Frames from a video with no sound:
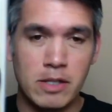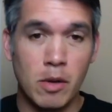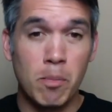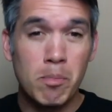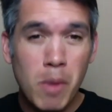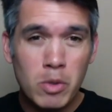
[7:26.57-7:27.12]
so
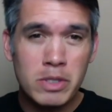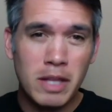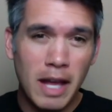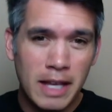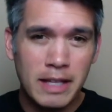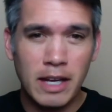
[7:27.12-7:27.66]
most
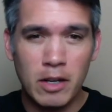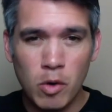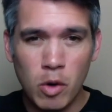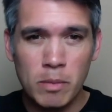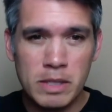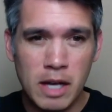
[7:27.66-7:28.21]
likely a
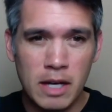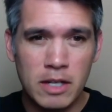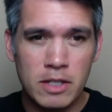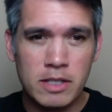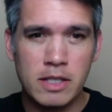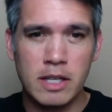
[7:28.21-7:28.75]
Norman
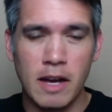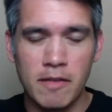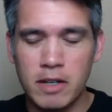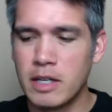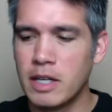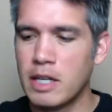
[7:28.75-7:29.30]
Saunders
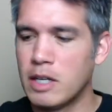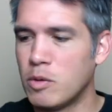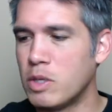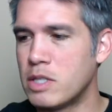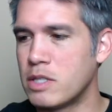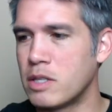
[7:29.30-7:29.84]
cover,
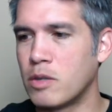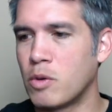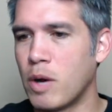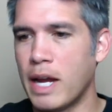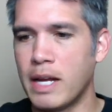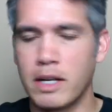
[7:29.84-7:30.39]
which is a
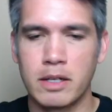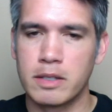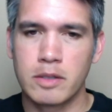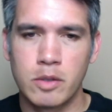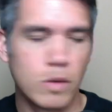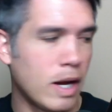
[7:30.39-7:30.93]
great,
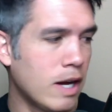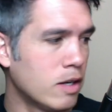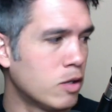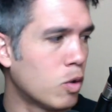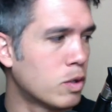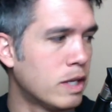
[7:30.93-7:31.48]
great
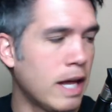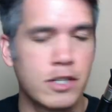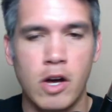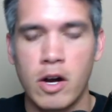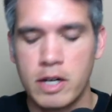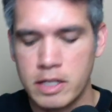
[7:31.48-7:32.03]
golden age
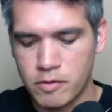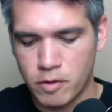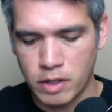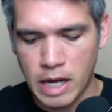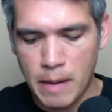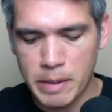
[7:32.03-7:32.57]
artist for
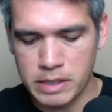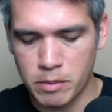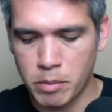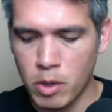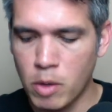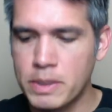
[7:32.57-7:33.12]
comics and
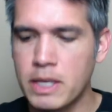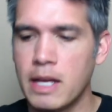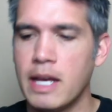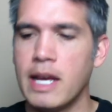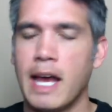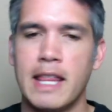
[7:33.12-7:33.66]
pulps.
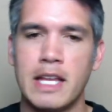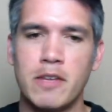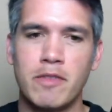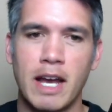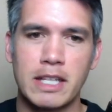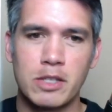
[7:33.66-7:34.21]
And then you've
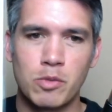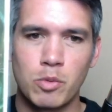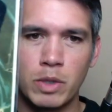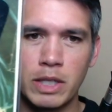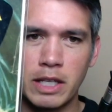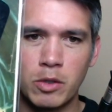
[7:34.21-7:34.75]
got these
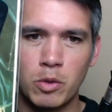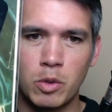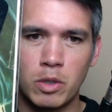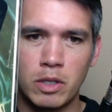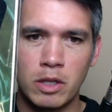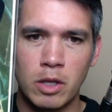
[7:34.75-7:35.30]
really
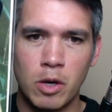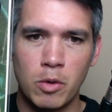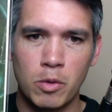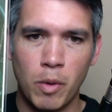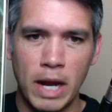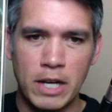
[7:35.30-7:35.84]
cool Lone
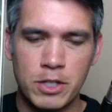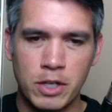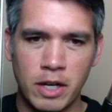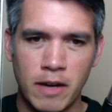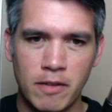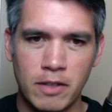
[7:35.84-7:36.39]
Ranger
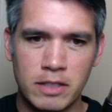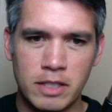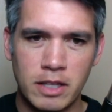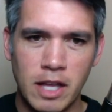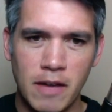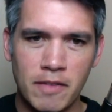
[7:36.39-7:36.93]
covers.
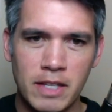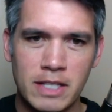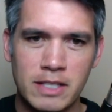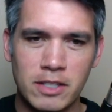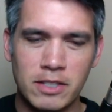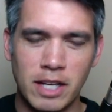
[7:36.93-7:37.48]
Love
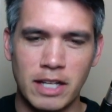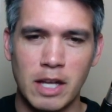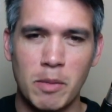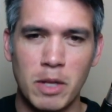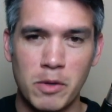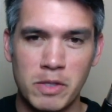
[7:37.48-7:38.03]
this. Looks like
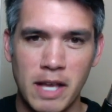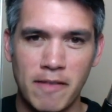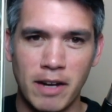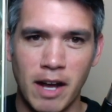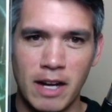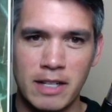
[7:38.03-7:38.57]
double oh
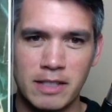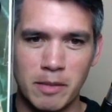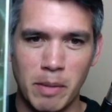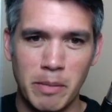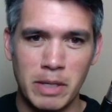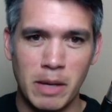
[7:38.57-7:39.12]
seven, honestly.
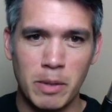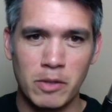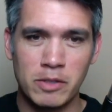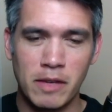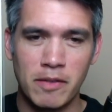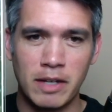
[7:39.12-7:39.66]
Maybe double oh
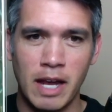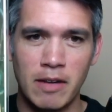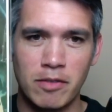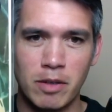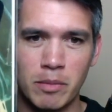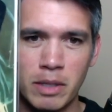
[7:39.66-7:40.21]
seven got it
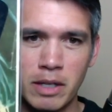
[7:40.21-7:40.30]
from,